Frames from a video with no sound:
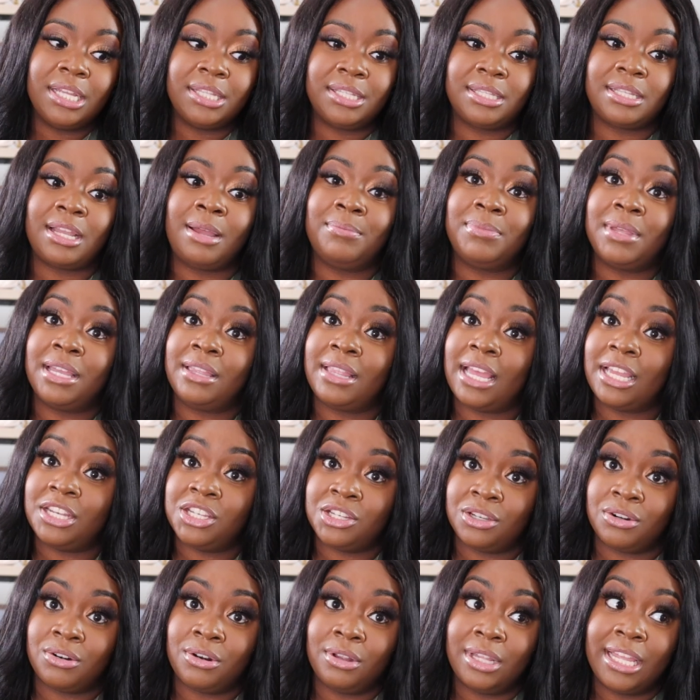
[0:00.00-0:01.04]
is something
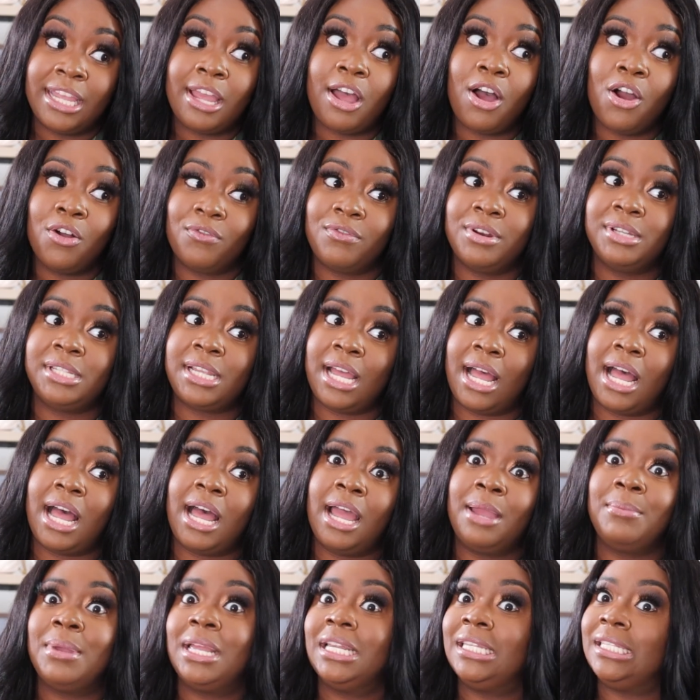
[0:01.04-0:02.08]
that generally over
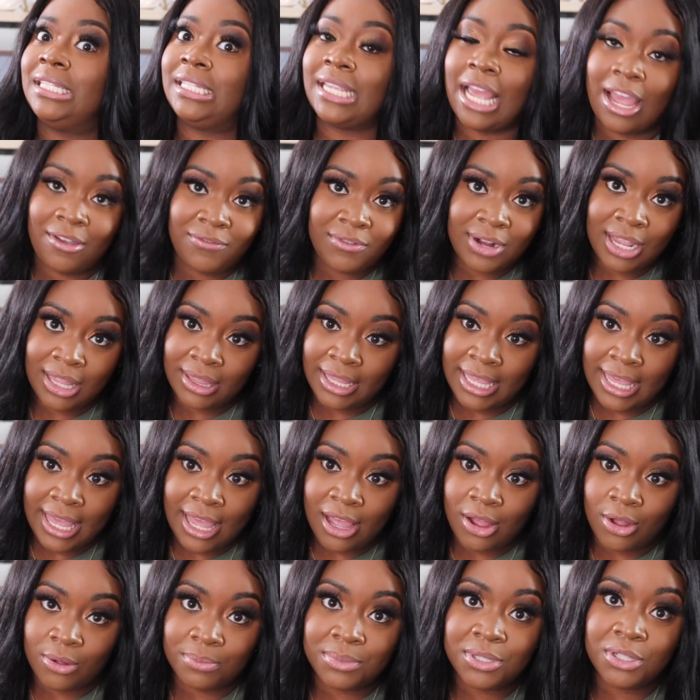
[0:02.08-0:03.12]
time definitely
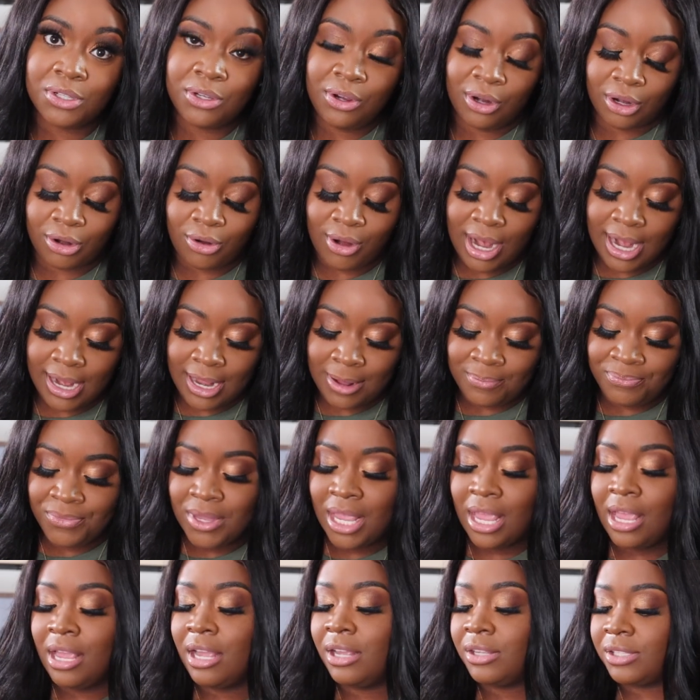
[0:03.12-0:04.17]
helps your credit.
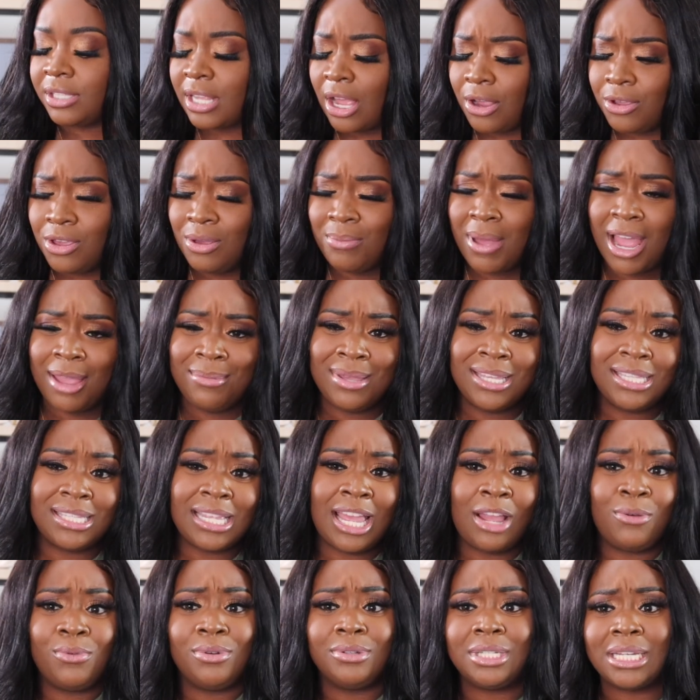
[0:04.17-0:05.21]
So you might be
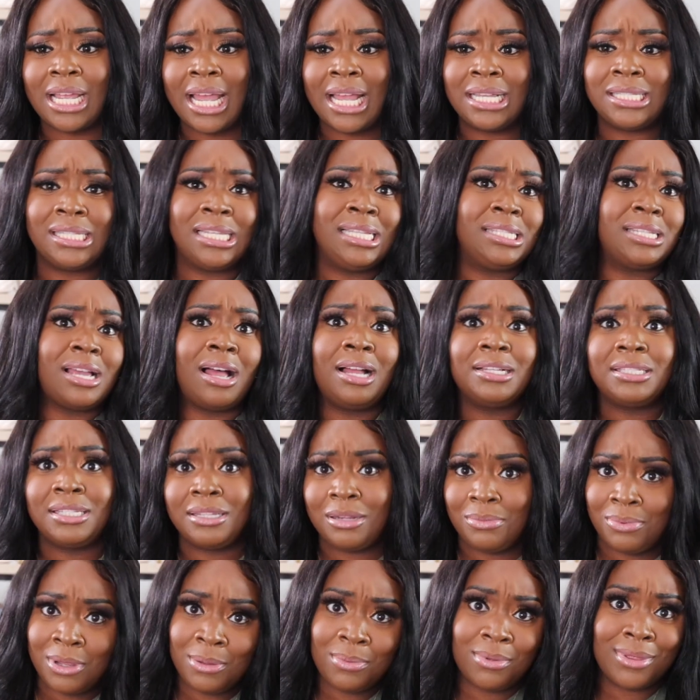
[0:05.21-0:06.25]
saying, well, Jazzy, talk
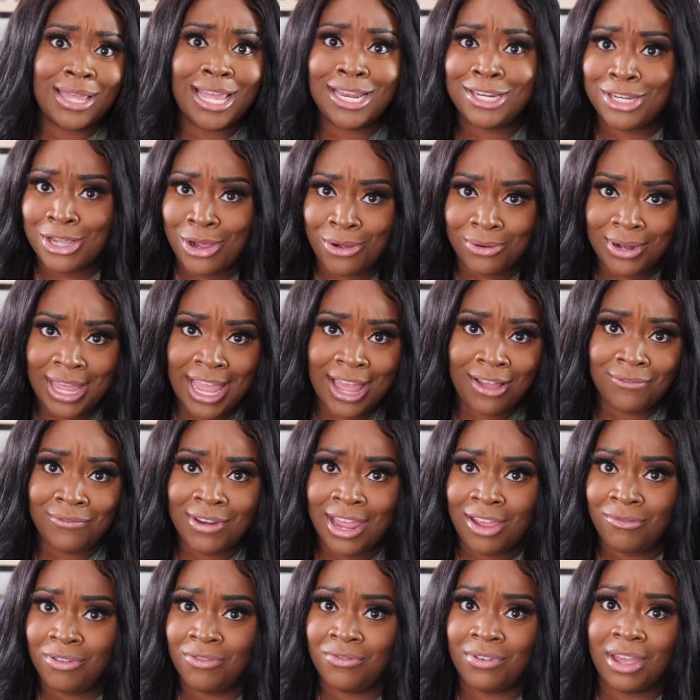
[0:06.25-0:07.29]
to the people that don't have
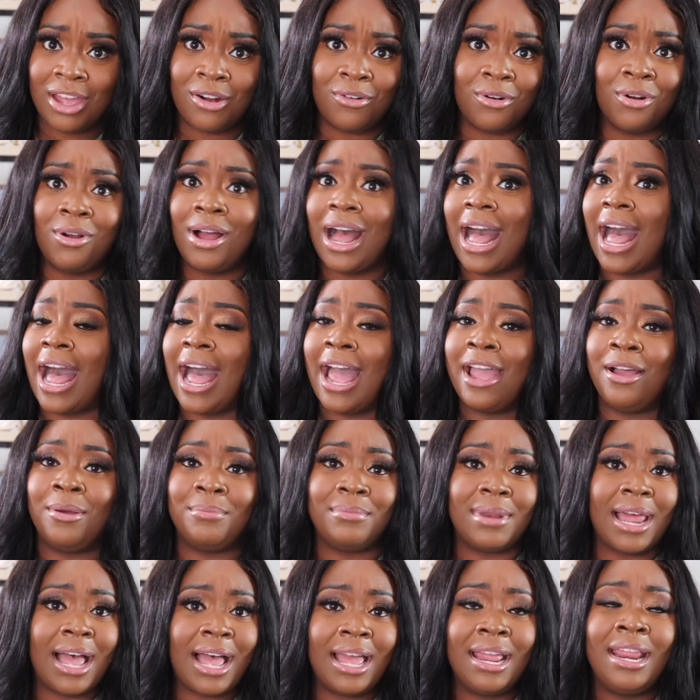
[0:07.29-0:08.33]
Navy Federal.
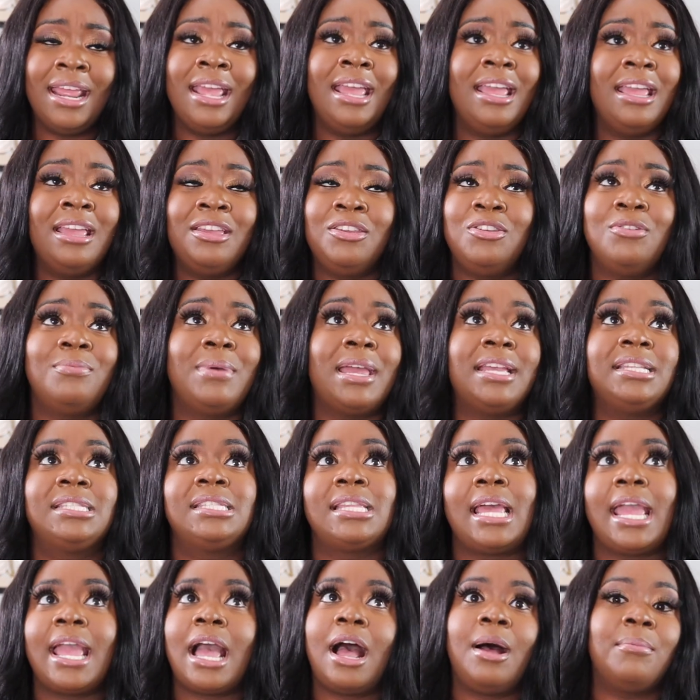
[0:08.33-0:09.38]
You may
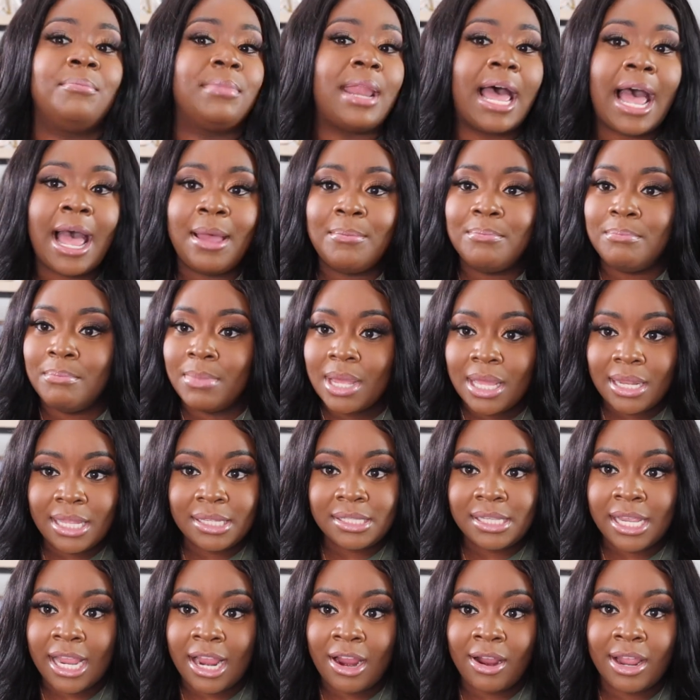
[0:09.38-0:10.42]
say, I'm not
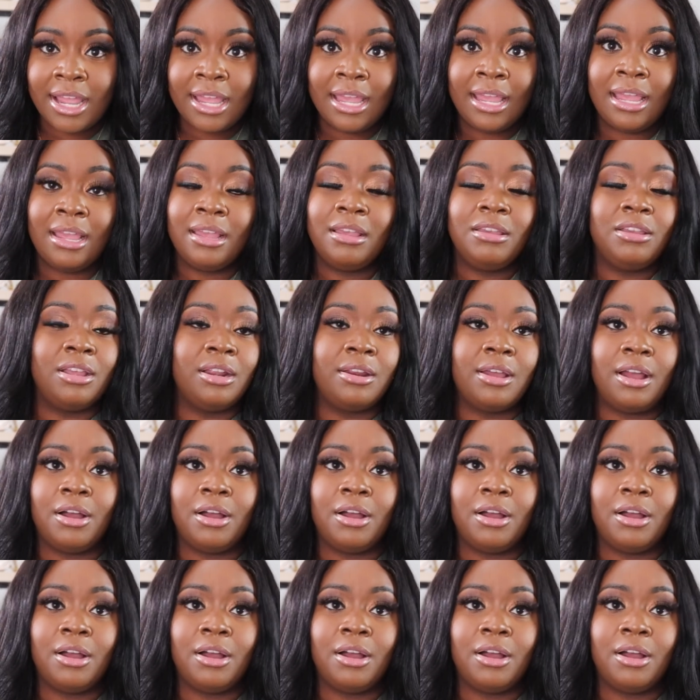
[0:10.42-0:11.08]
military.